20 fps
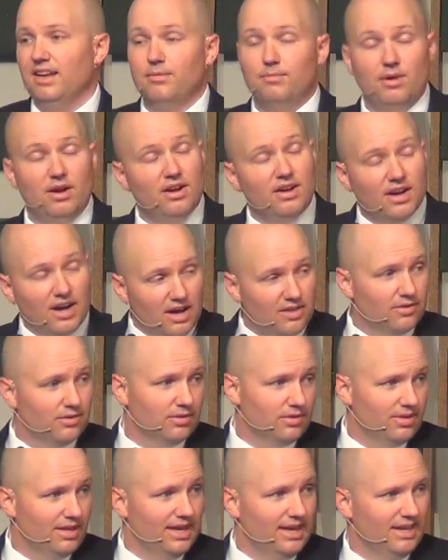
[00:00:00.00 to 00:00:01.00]
Among other
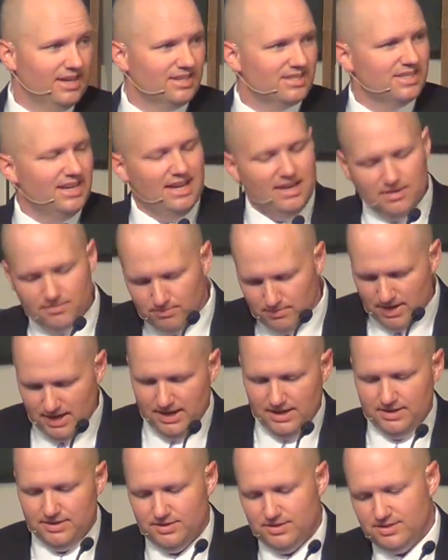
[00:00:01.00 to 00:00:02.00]
things, it
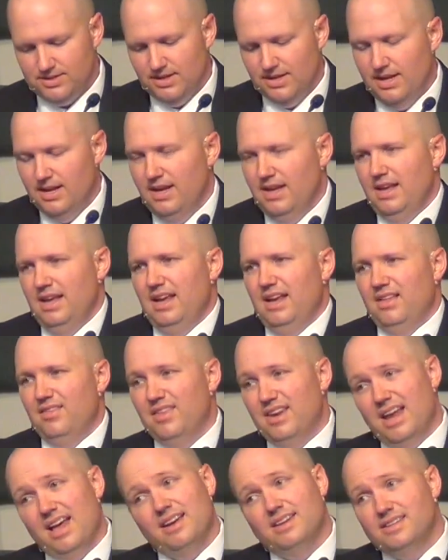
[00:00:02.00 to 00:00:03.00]
means
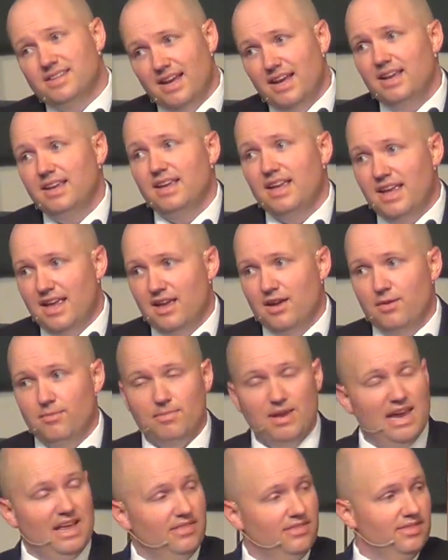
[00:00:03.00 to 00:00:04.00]
that I take
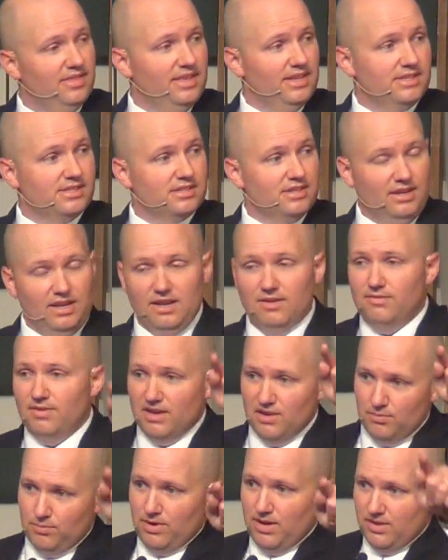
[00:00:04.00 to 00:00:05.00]
Him and this
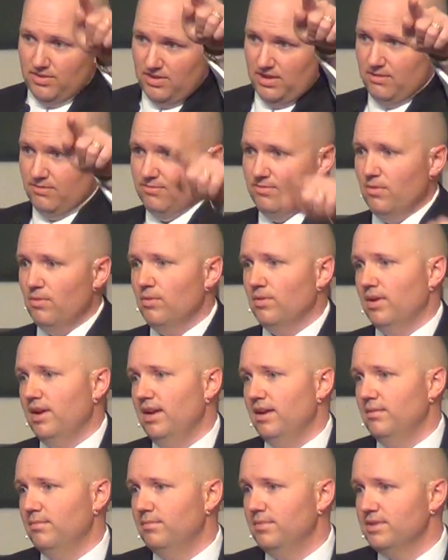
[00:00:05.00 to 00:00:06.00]
living with and for
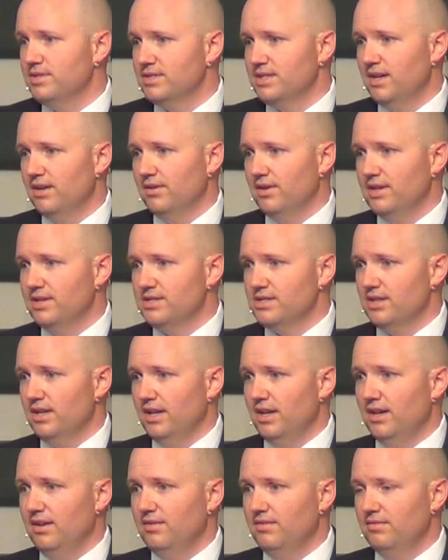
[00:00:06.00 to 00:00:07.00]
Him
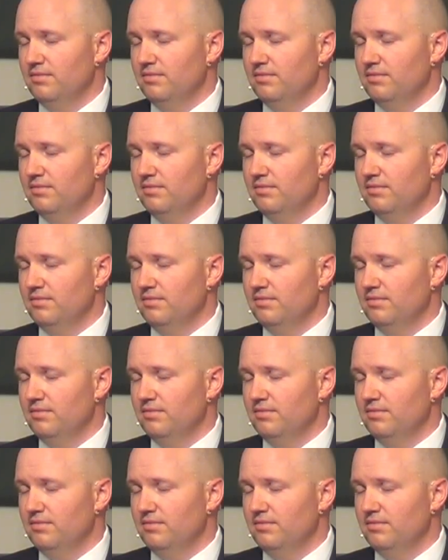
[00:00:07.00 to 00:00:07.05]
seriously.